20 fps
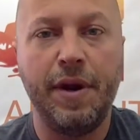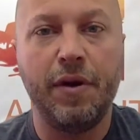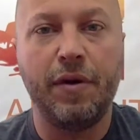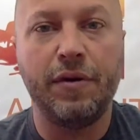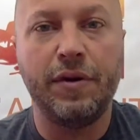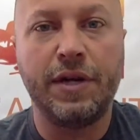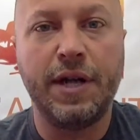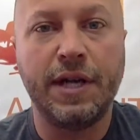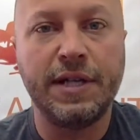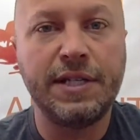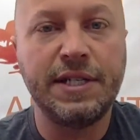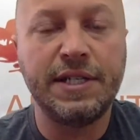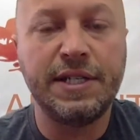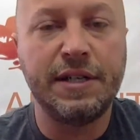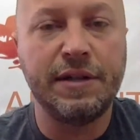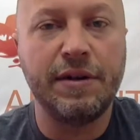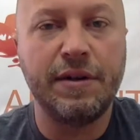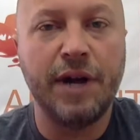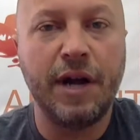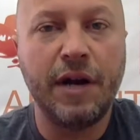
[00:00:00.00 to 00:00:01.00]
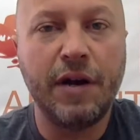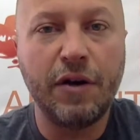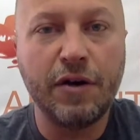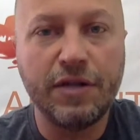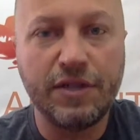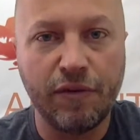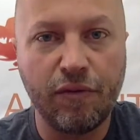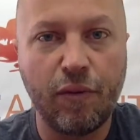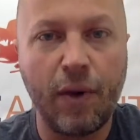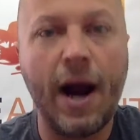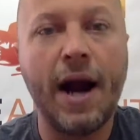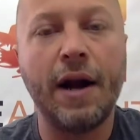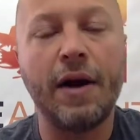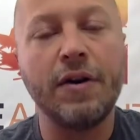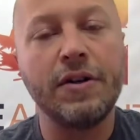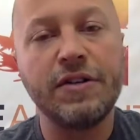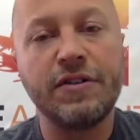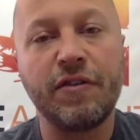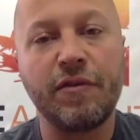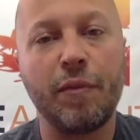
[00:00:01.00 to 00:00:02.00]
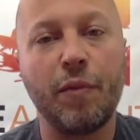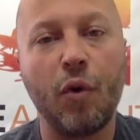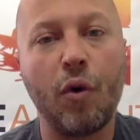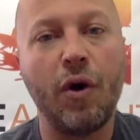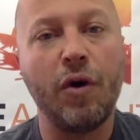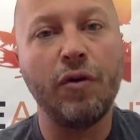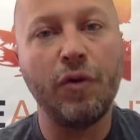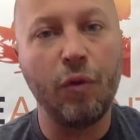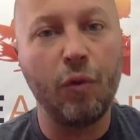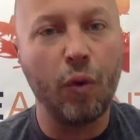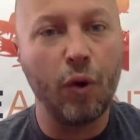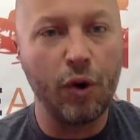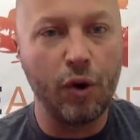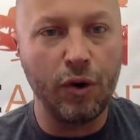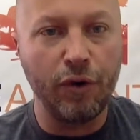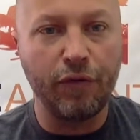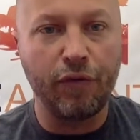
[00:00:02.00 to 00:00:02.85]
dozens and hundreds of riders from around the world